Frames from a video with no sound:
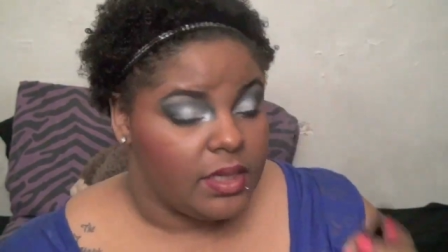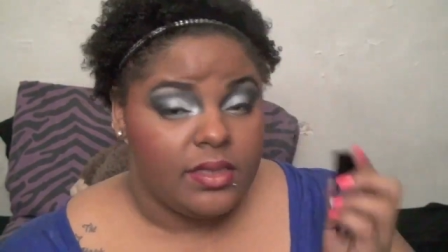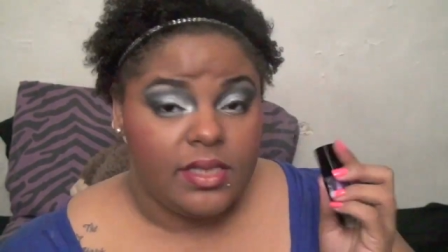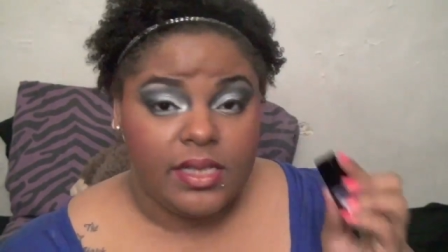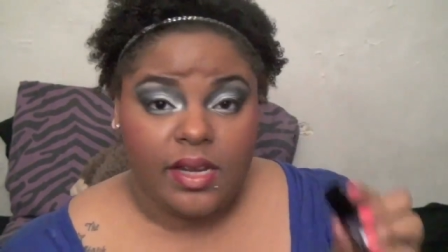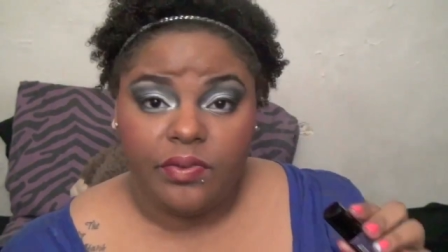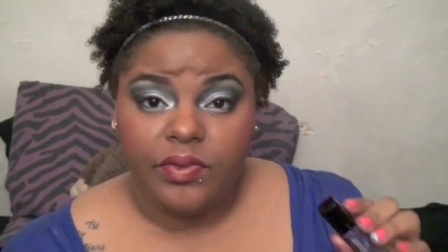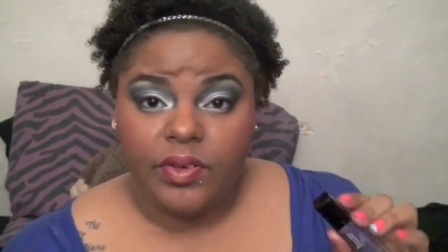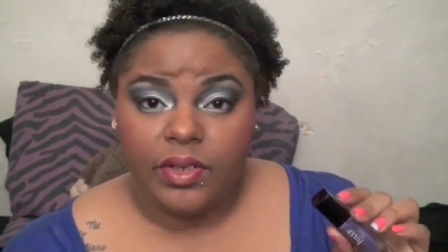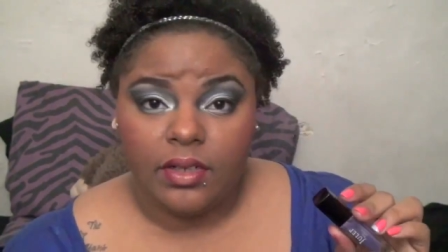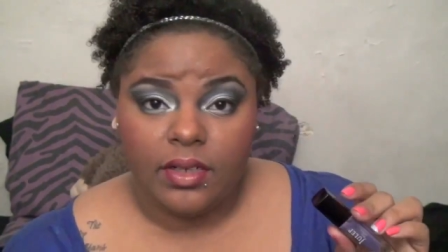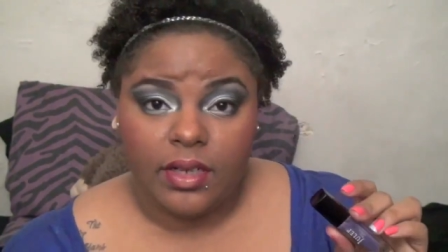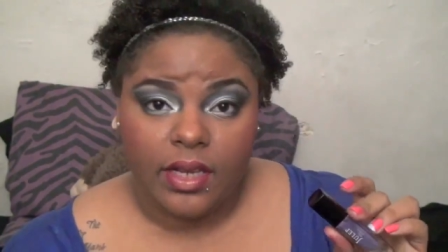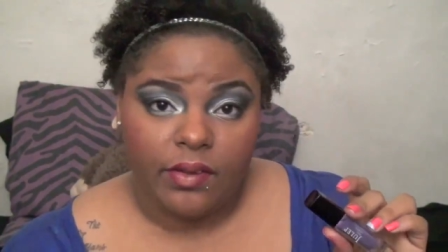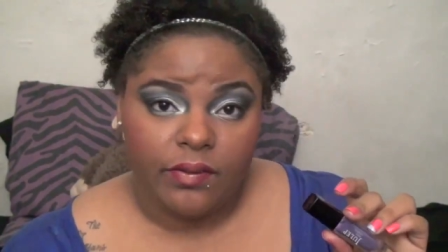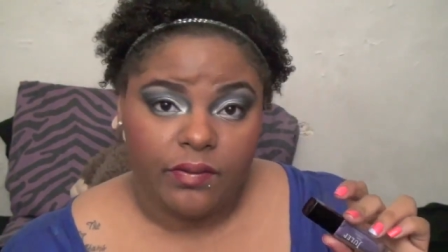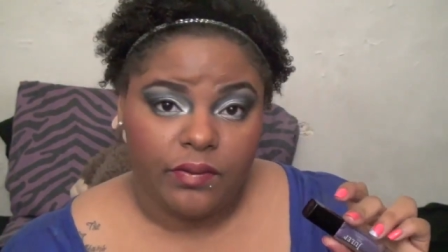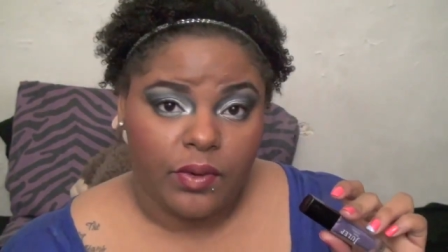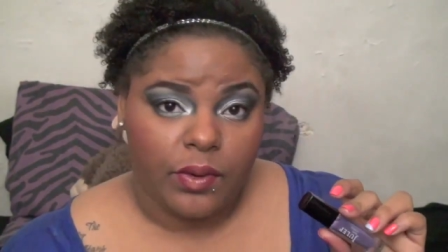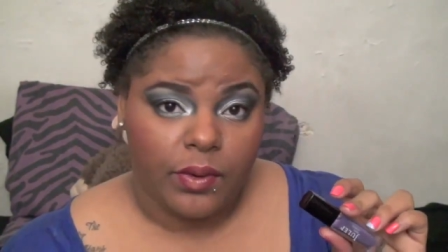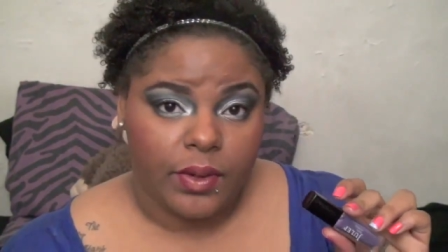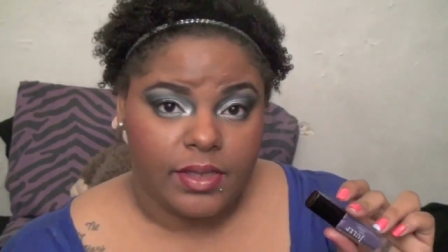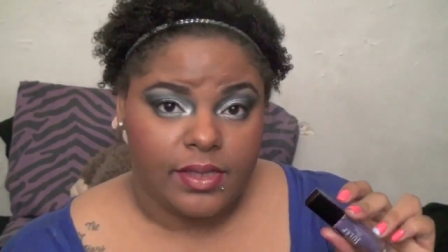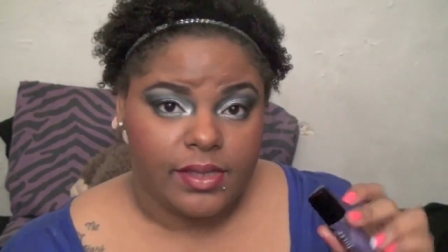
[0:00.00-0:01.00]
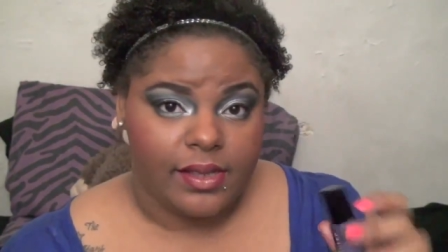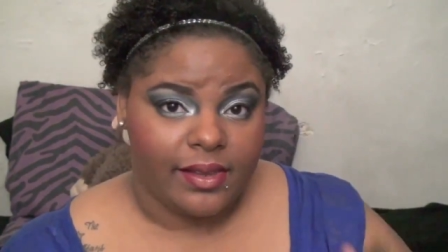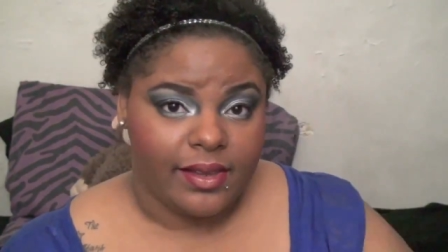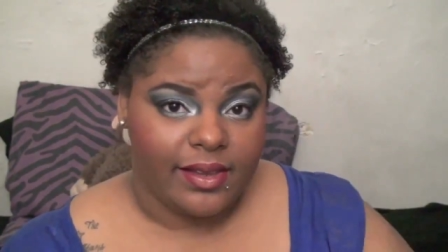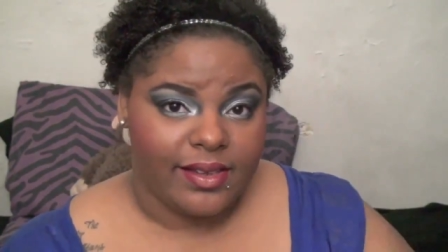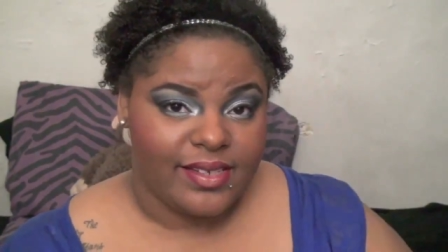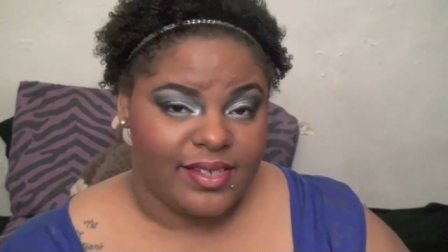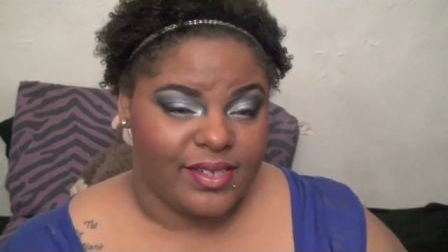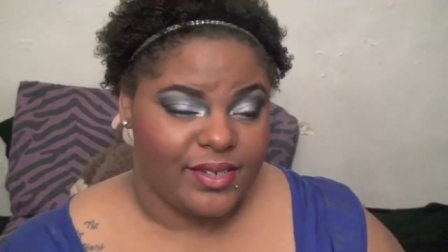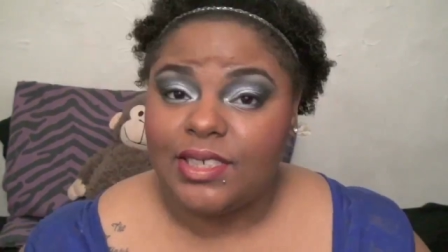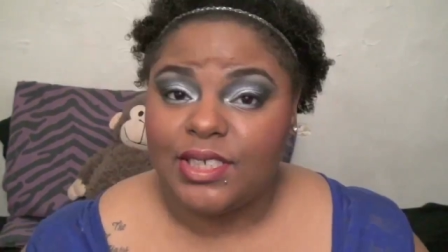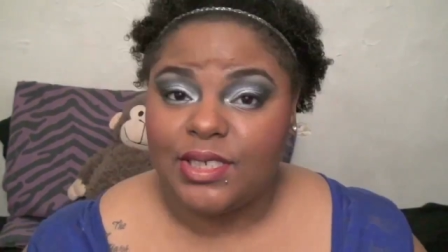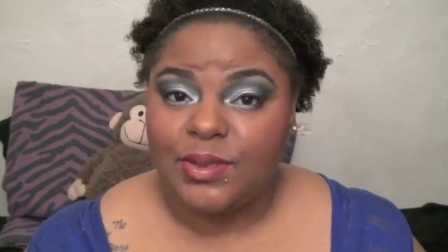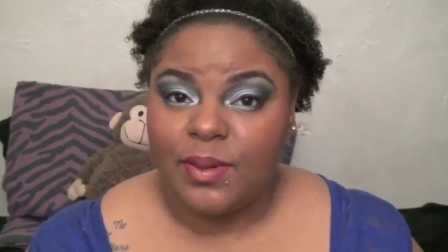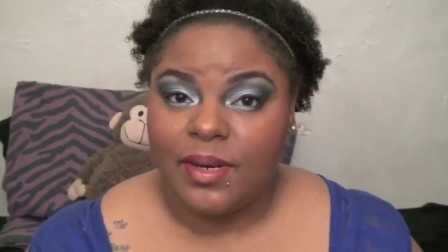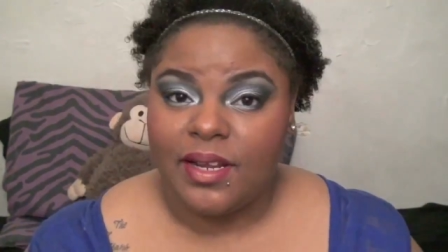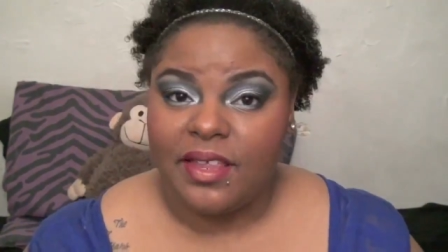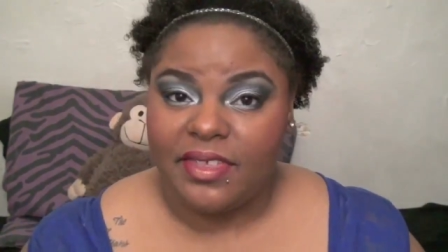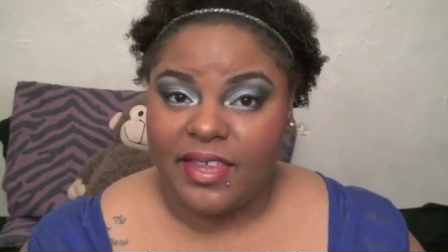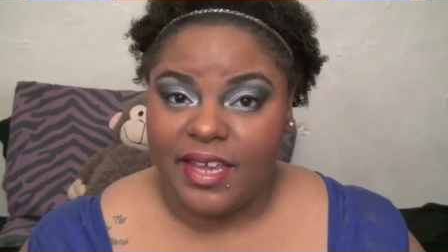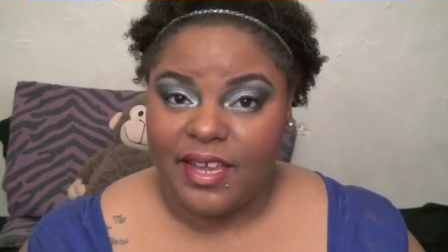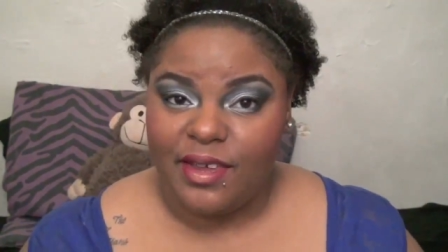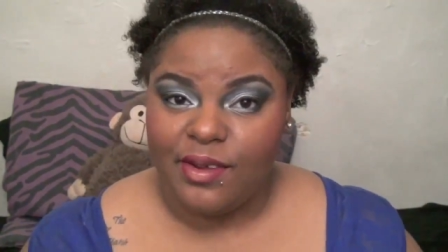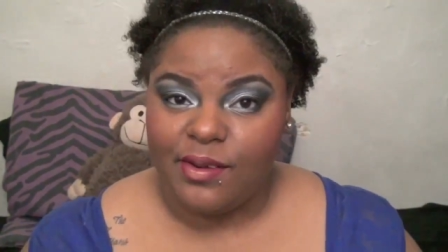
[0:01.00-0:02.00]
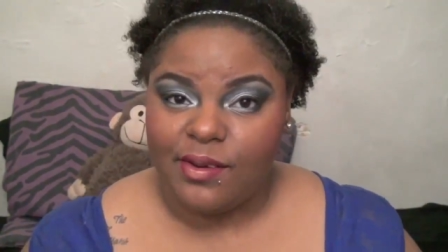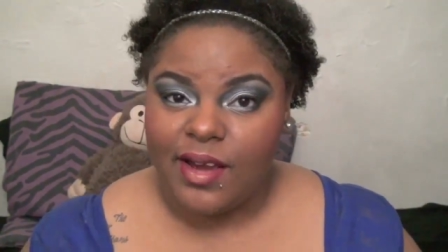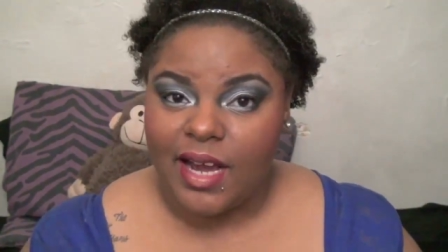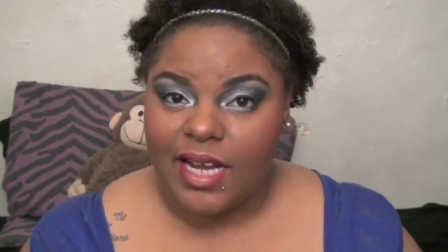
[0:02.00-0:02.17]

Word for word: Definitely looking forward to this. I just want to thank you